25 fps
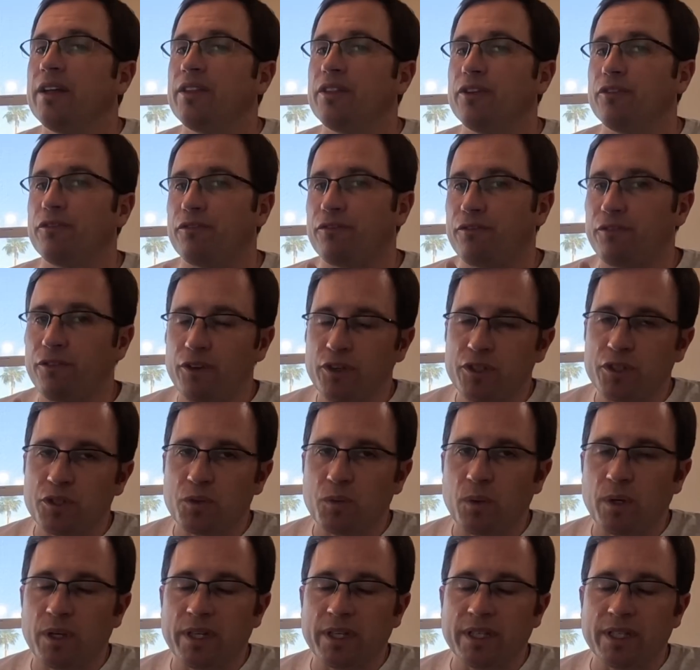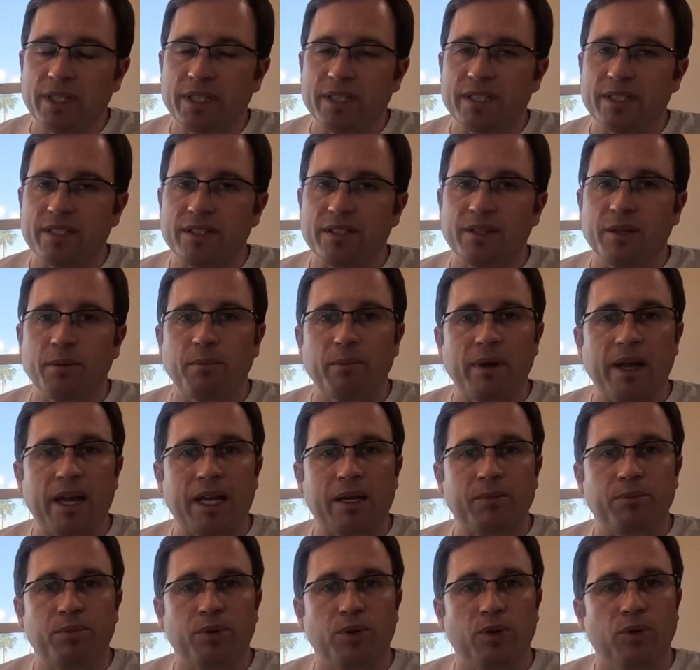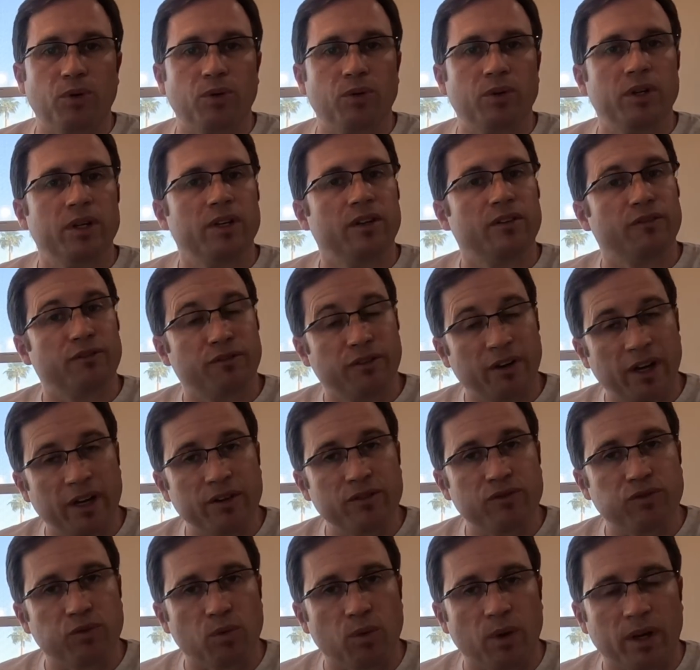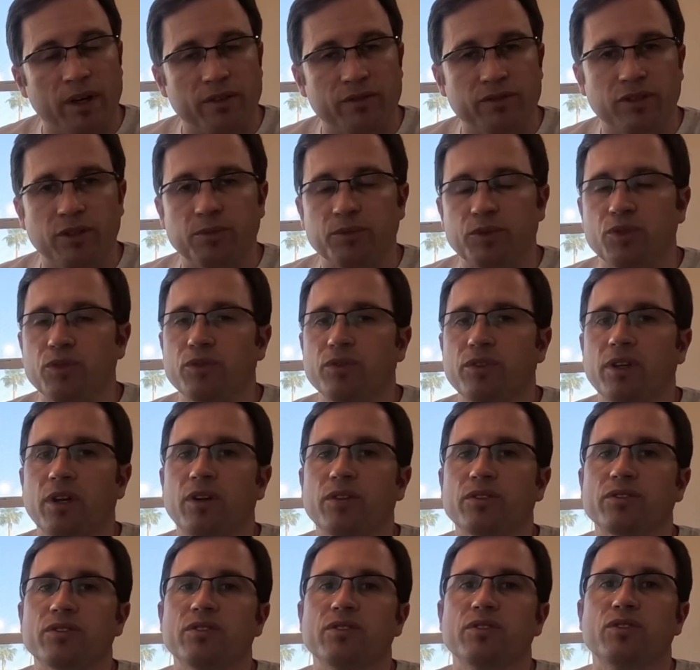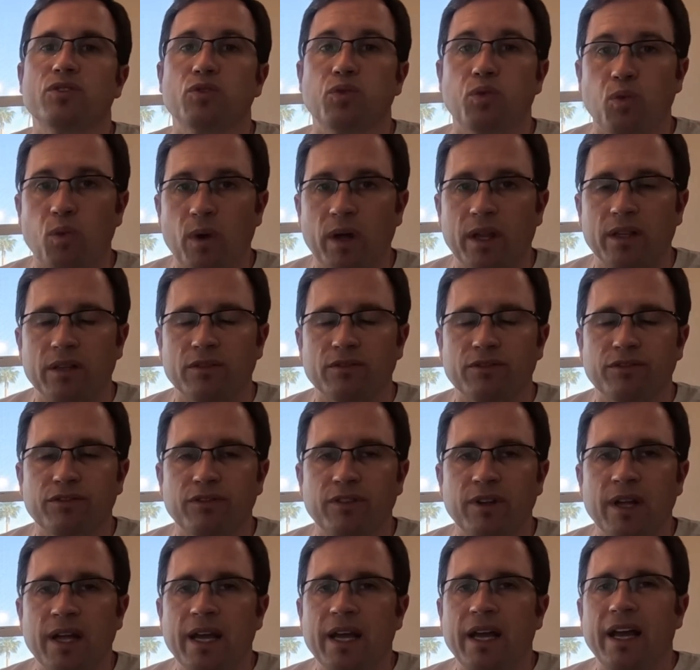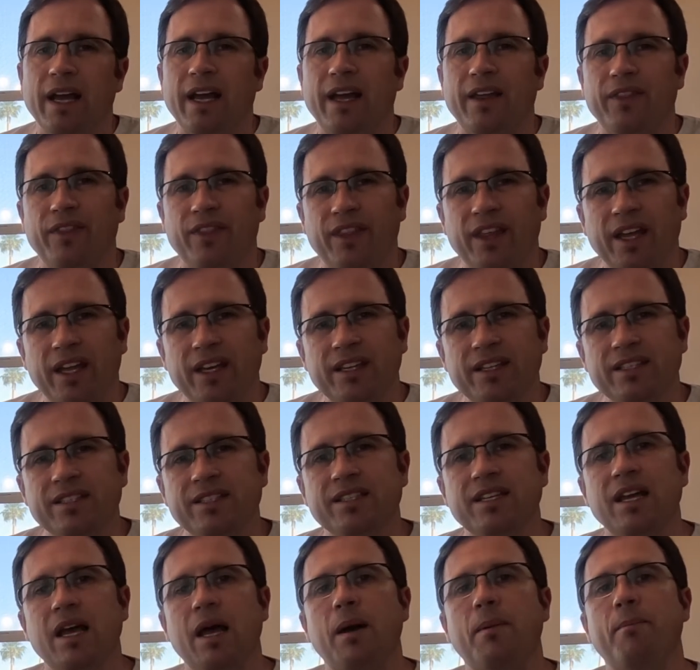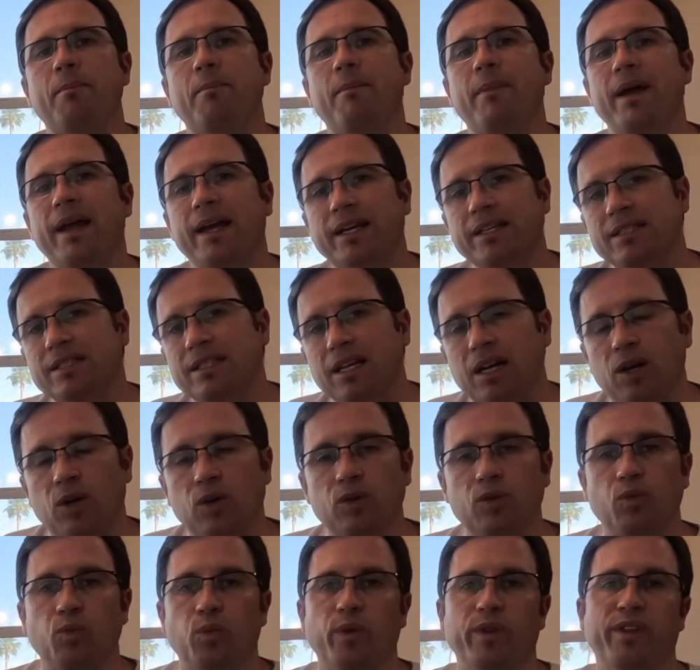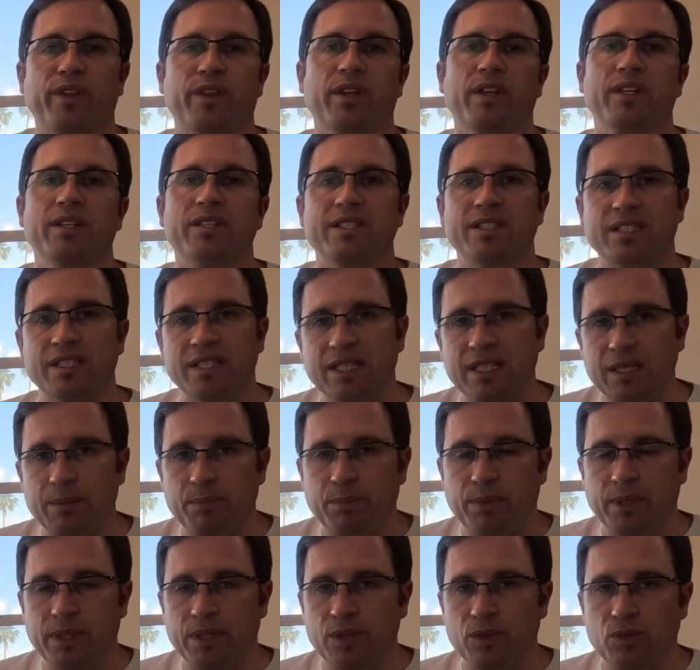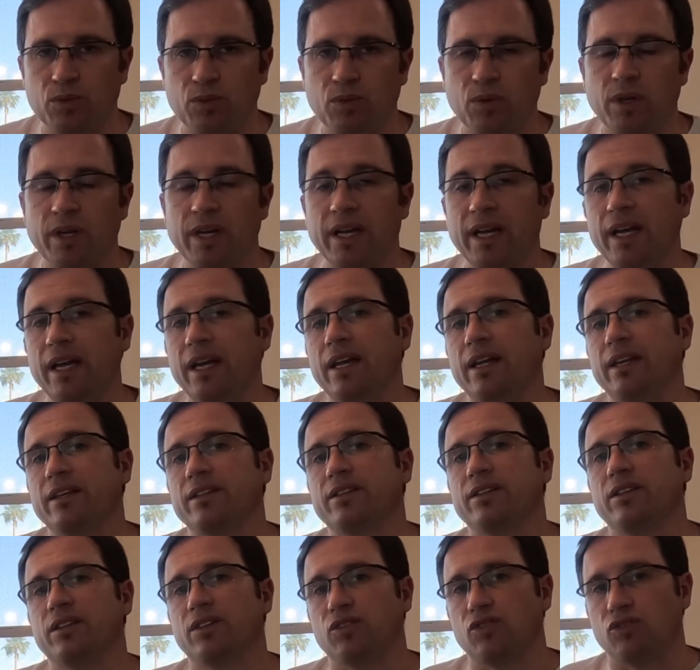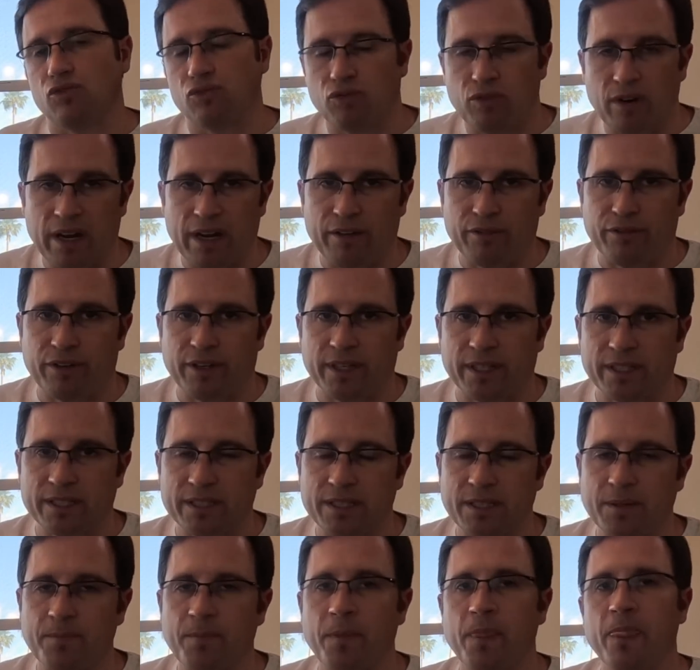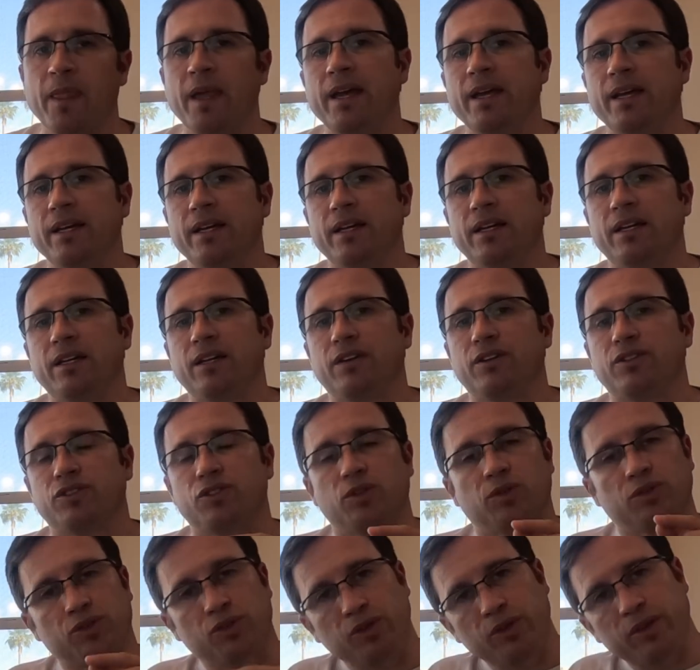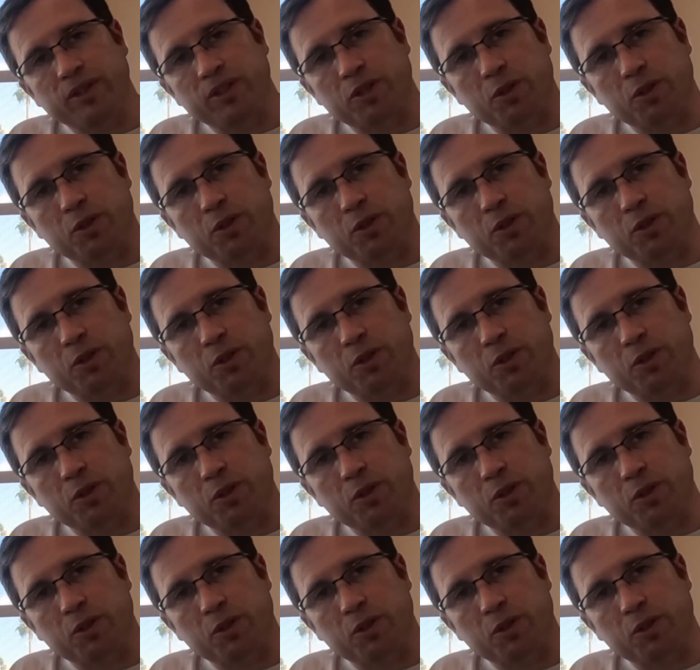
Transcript: The first one is the Mac Pro five point one from two thousand twelve, and that is maxed out with C P U and graphics. So to the